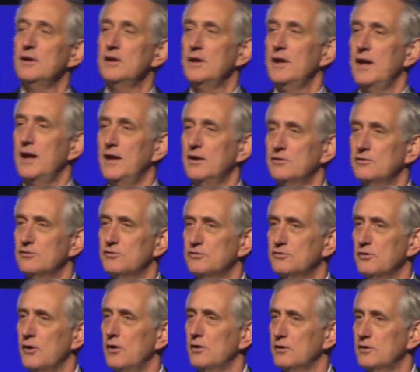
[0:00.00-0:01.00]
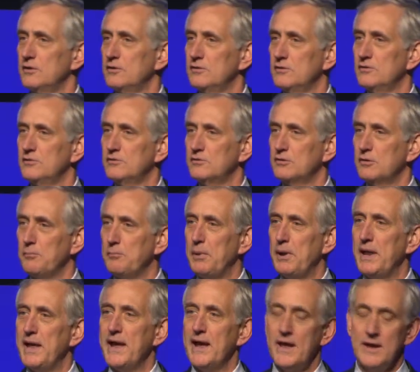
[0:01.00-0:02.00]
and started to
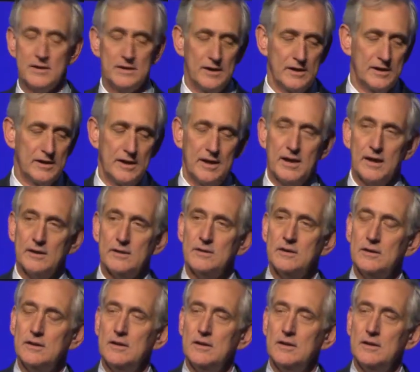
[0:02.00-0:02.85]
plan again